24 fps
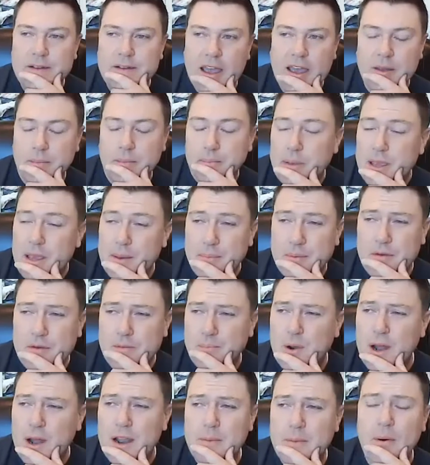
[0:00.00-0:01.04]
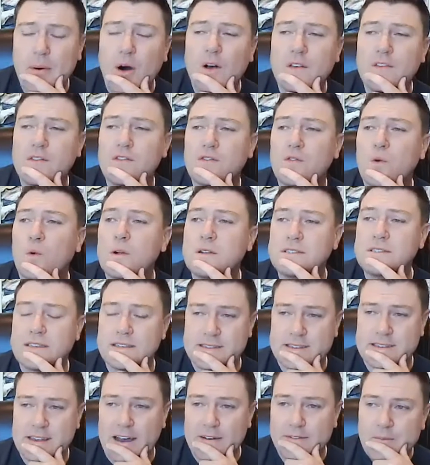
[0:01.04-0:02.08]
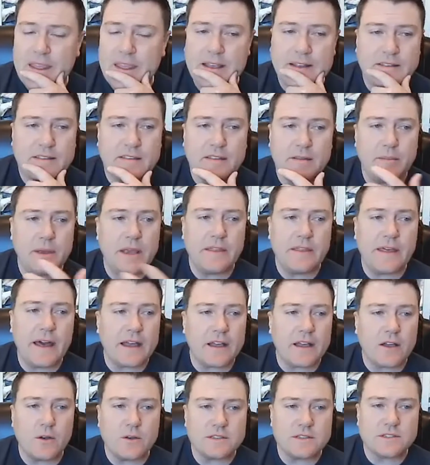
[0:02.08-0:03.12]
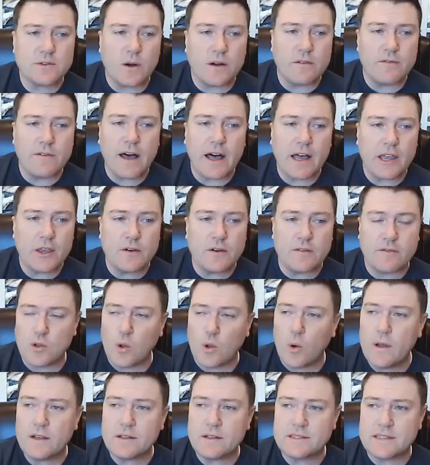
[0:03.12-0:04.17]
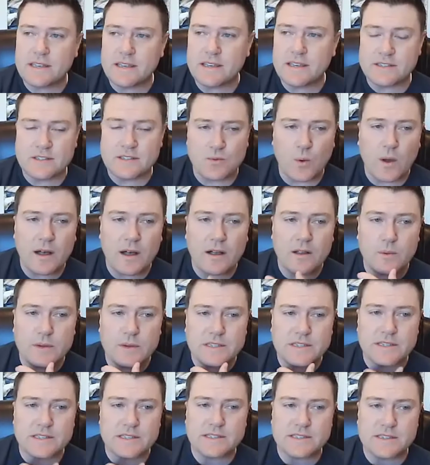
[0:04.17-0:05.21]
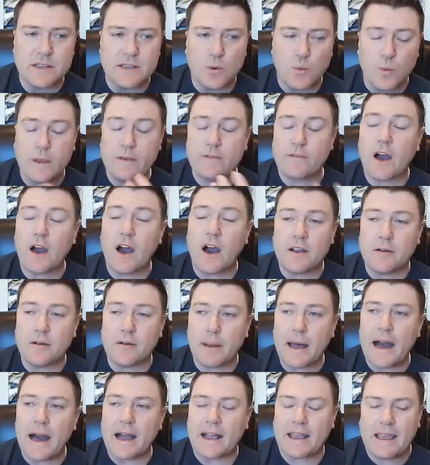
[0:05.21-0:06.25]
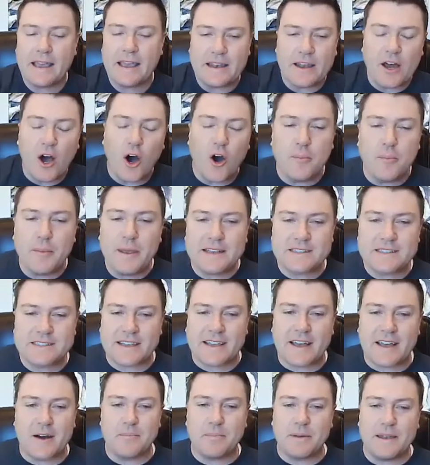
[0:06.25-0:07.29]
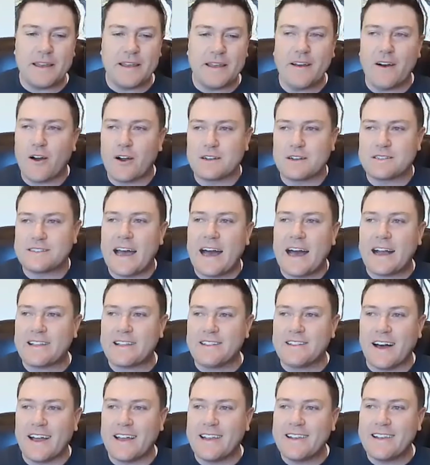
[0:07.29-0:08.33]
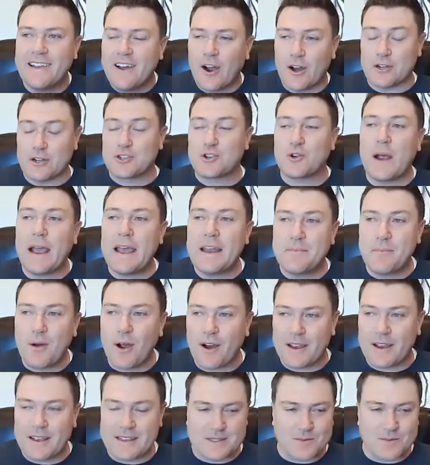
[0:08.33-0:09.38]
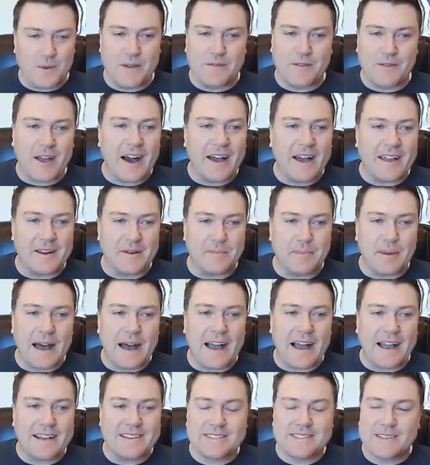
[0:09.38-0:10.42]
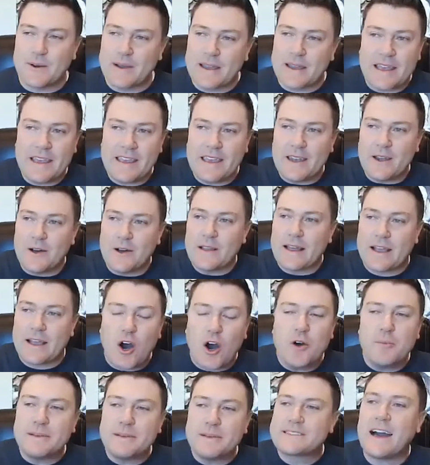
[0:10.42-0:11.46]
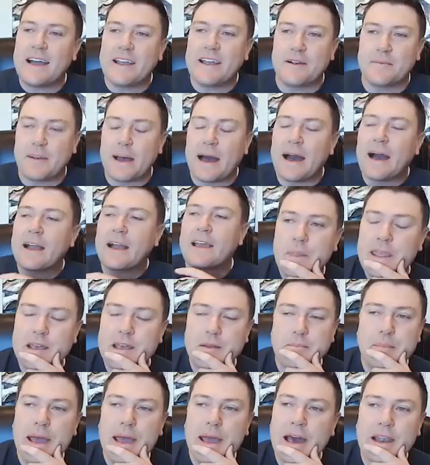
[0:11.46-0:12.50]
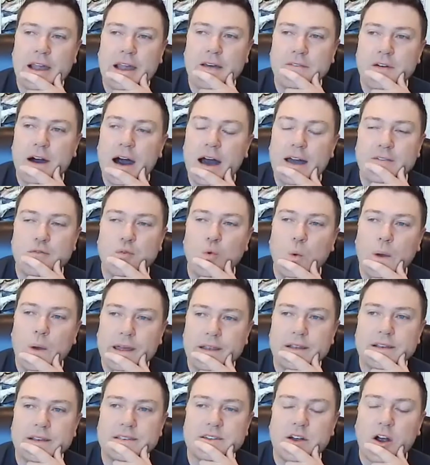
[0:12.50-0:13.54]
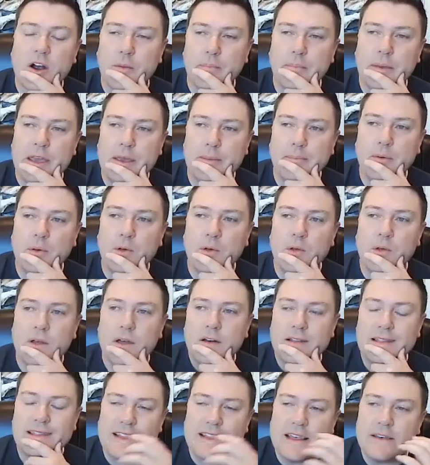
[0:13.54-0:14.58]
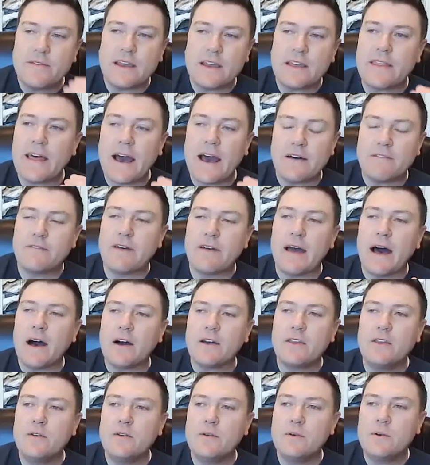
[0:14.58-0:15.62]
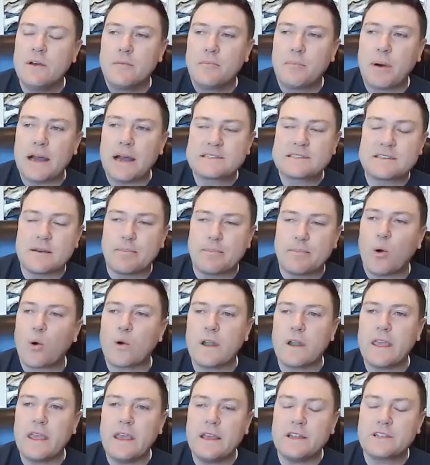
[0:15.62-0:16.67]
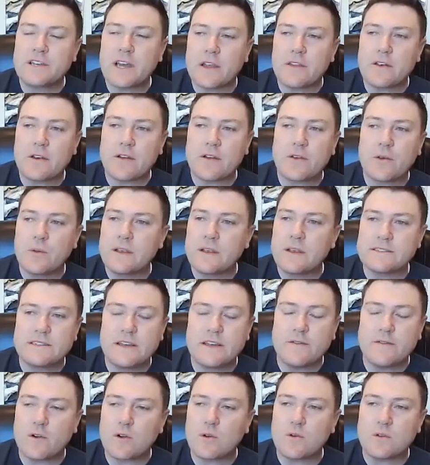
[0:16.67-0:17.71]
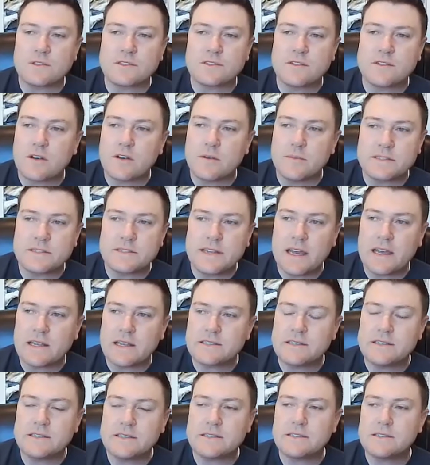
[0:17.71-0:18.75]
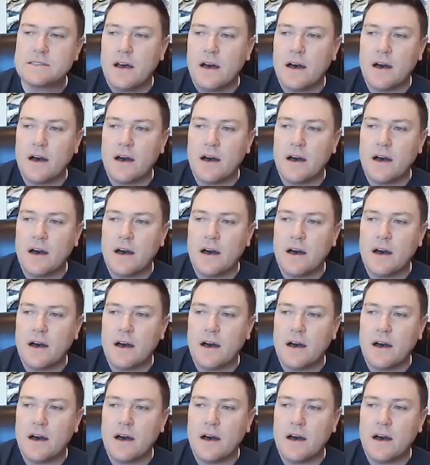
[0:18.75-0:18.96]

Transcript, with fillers: And people have brought up all sorts of stuff. And to me, that goes to our value of loyalty as well, which is we've got your back. And Homie as a company, our tagline, our trademark is we've got your back. So it, you know, like Homie's got your back. And man, I've I've witnessed our people living that value by supporting each other through these difficult circumstances.